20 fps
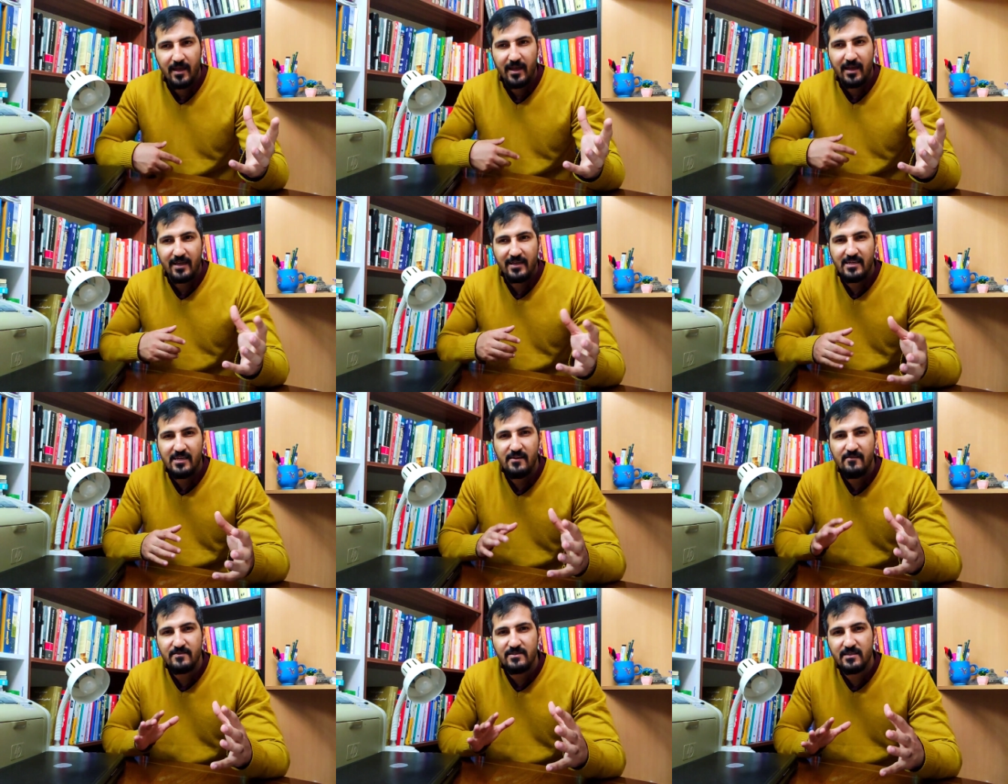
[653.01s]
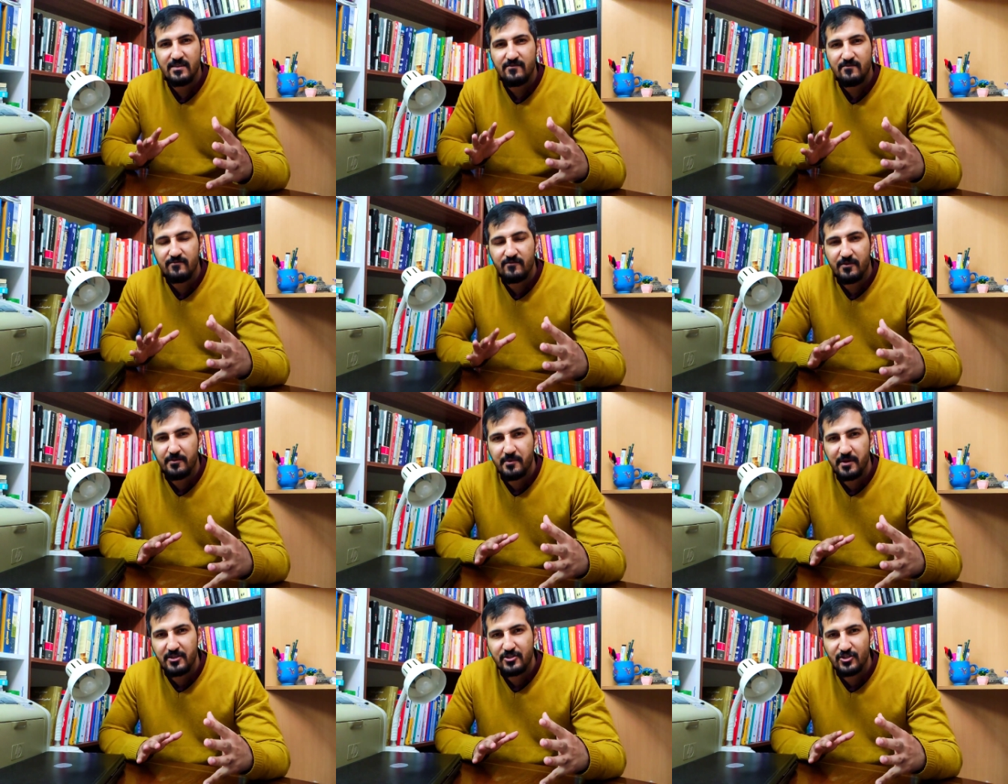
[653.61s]
It gives
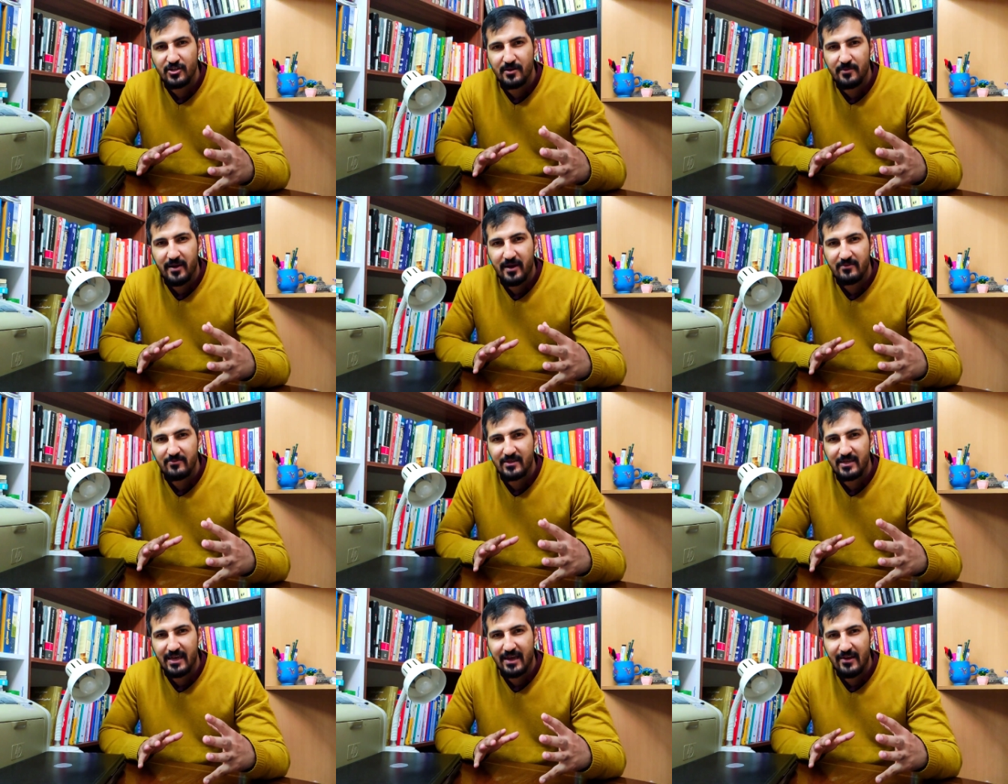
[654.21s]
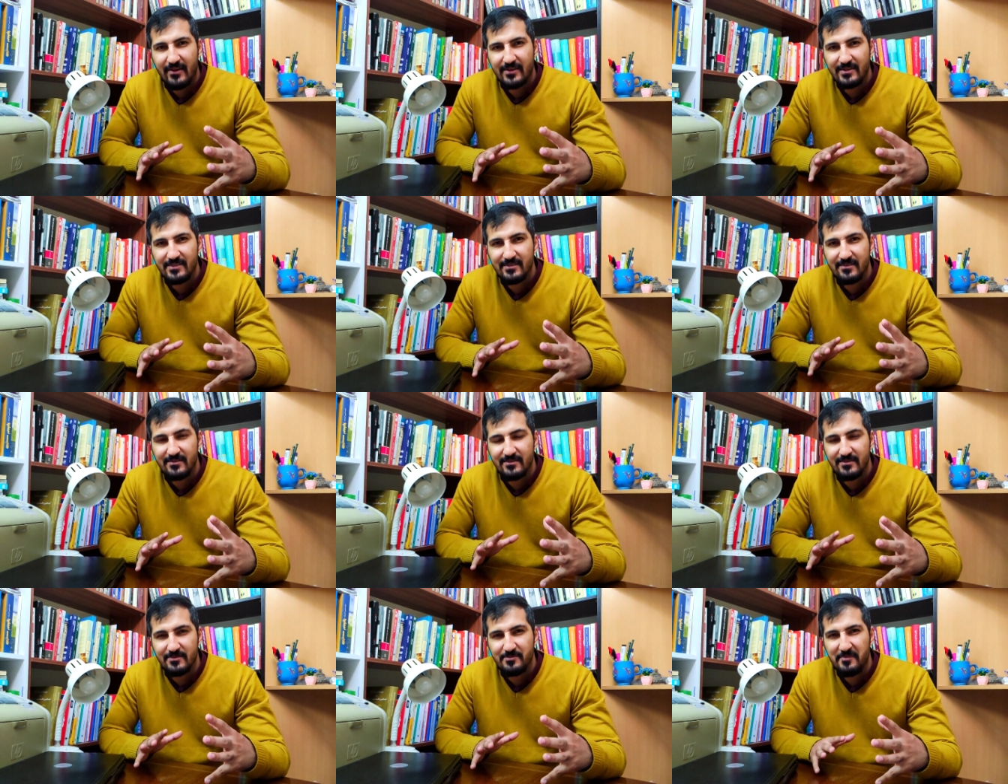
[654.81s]
information about the
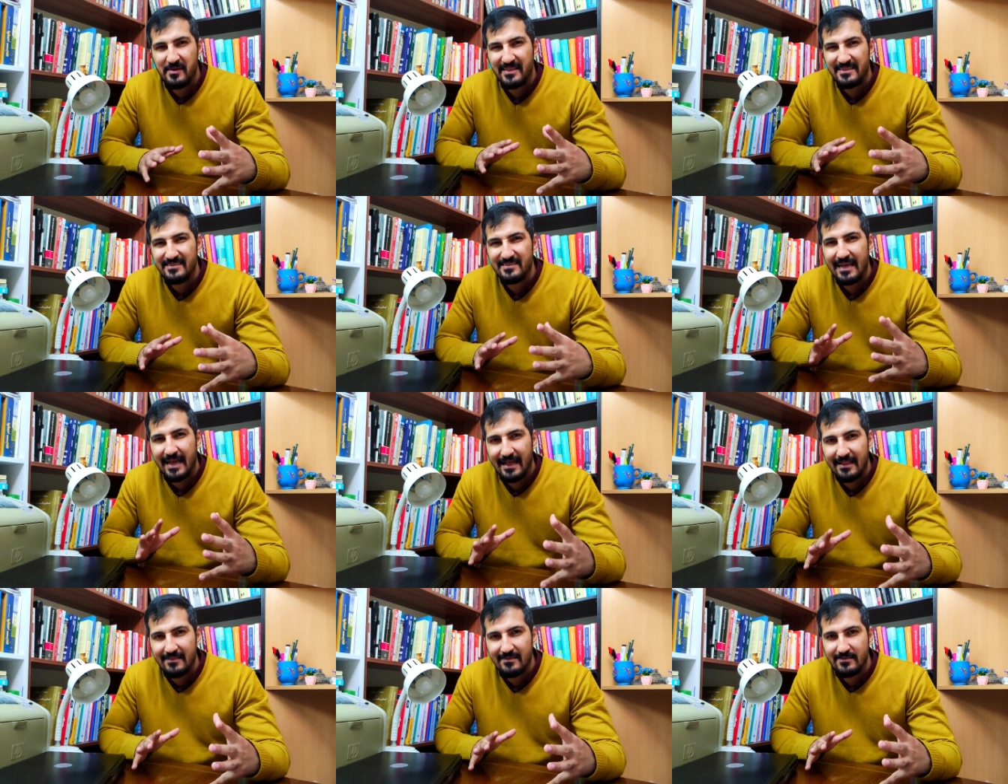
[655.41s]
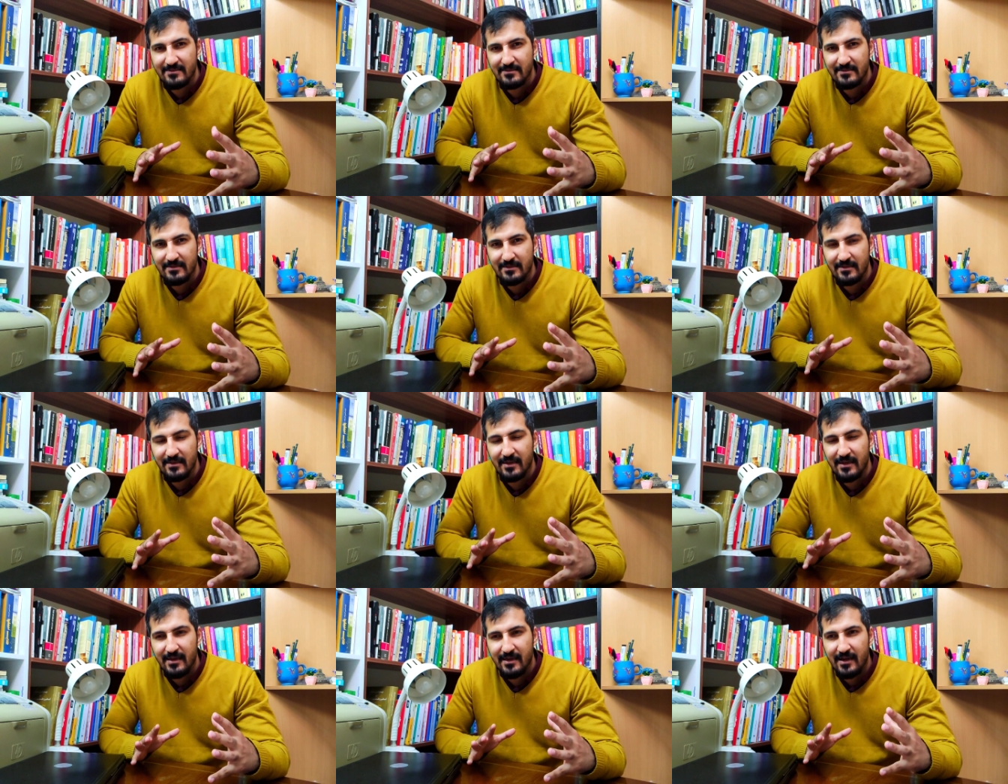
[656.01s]
character's
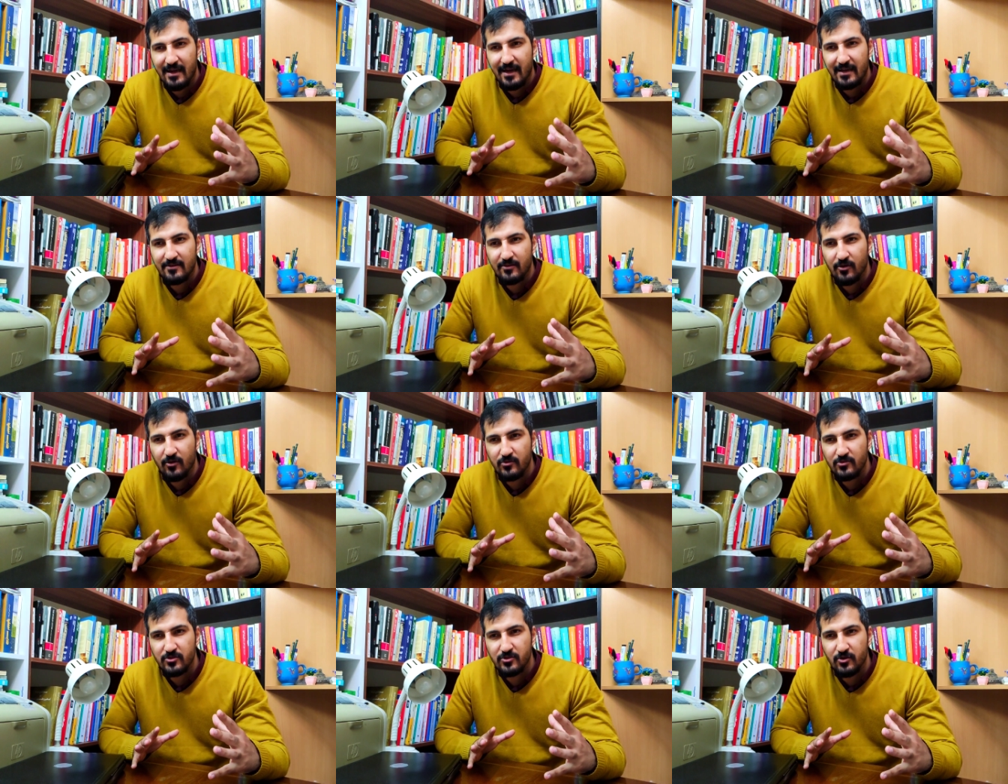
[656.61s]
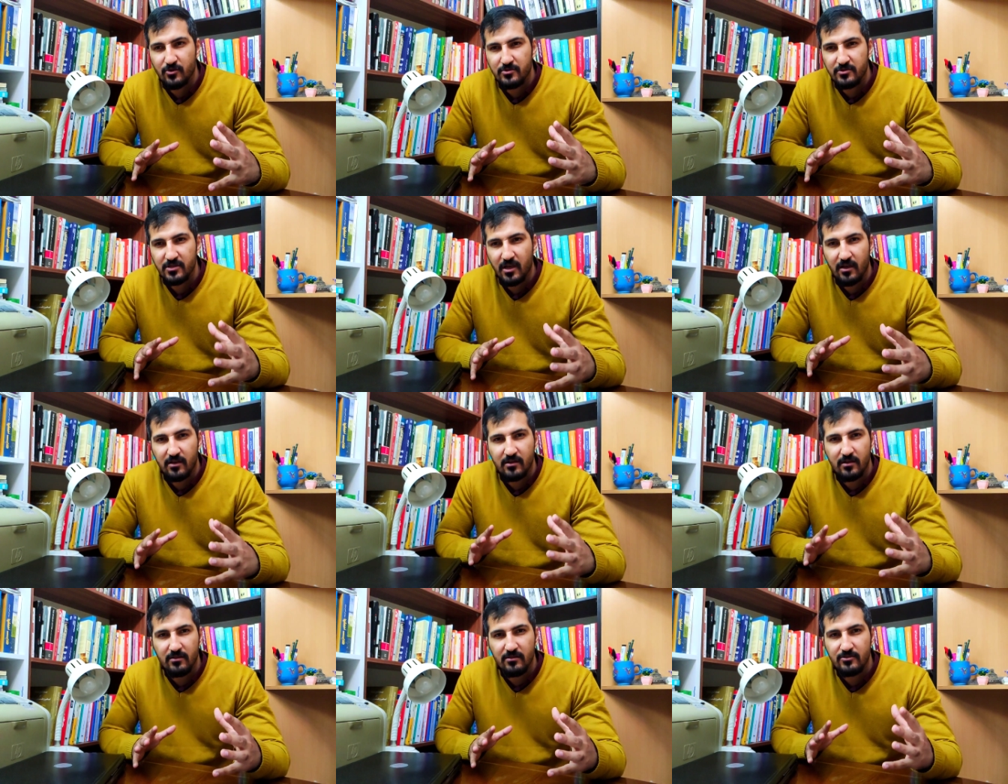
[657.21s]
mentality and also
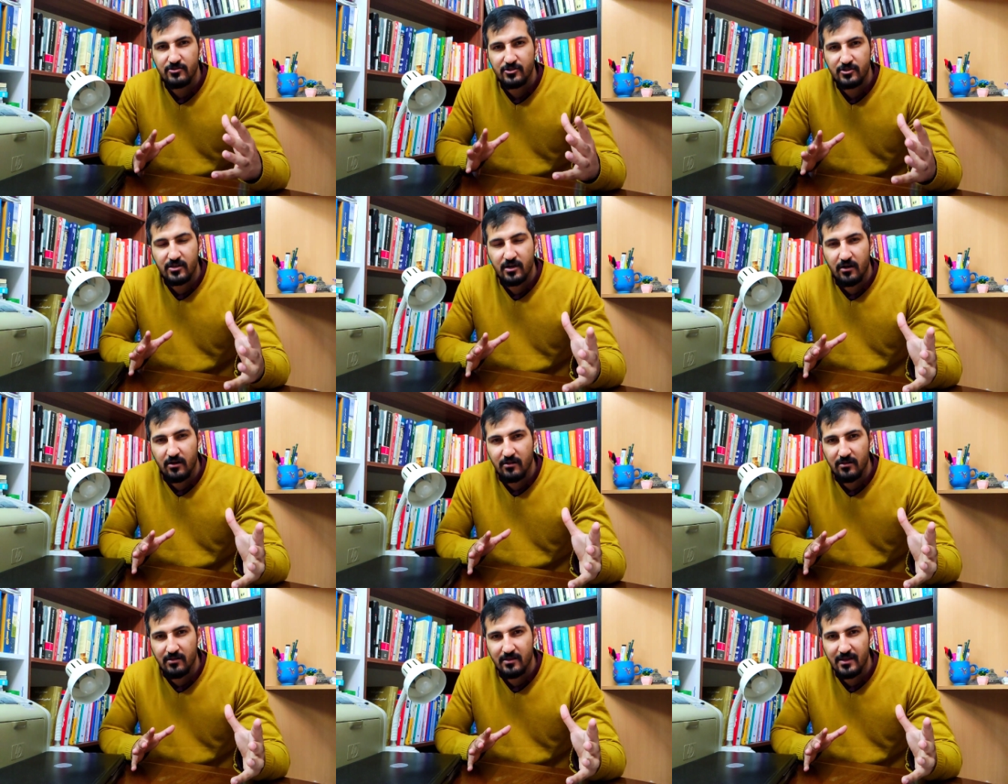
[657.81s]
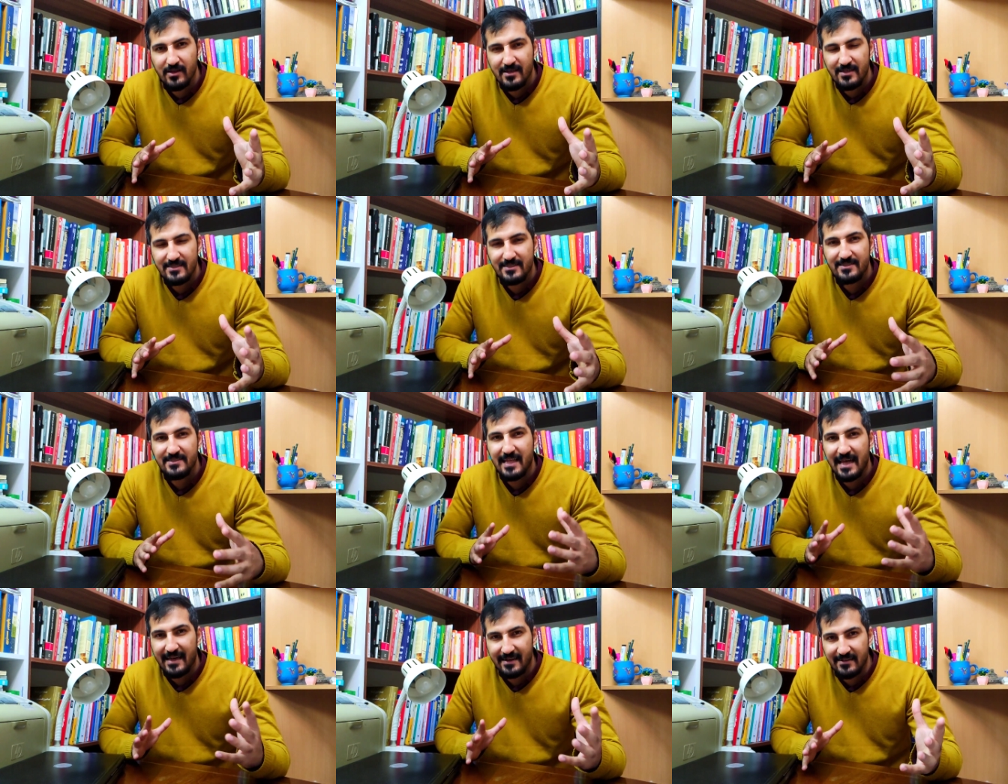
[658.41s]
psychological
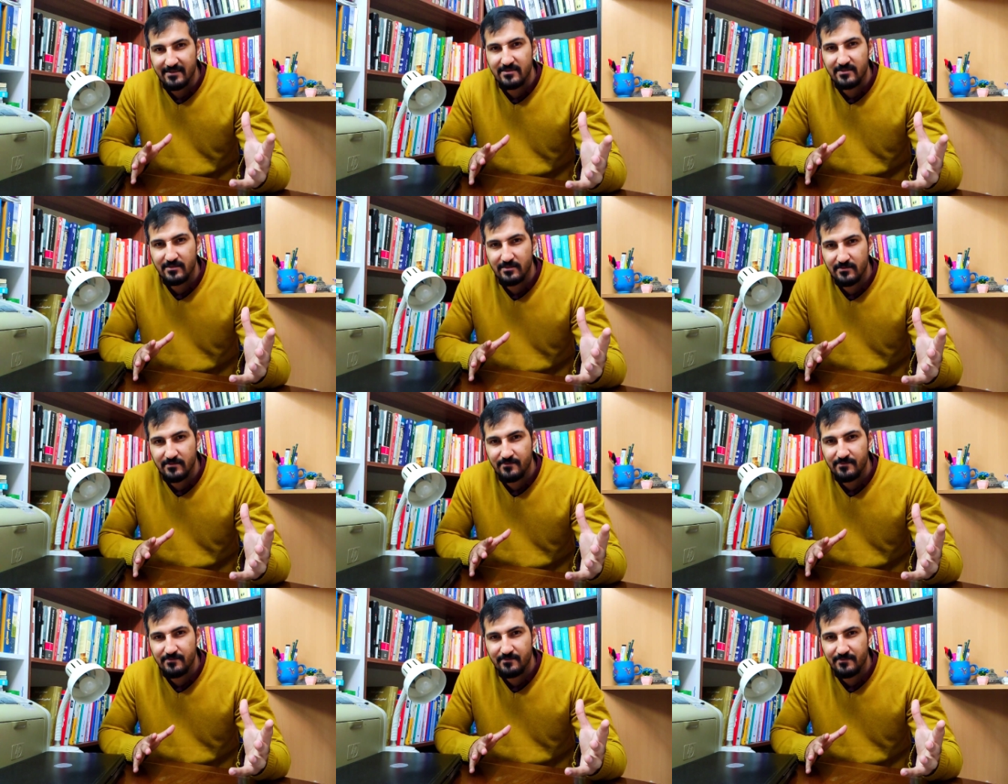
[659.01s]
status.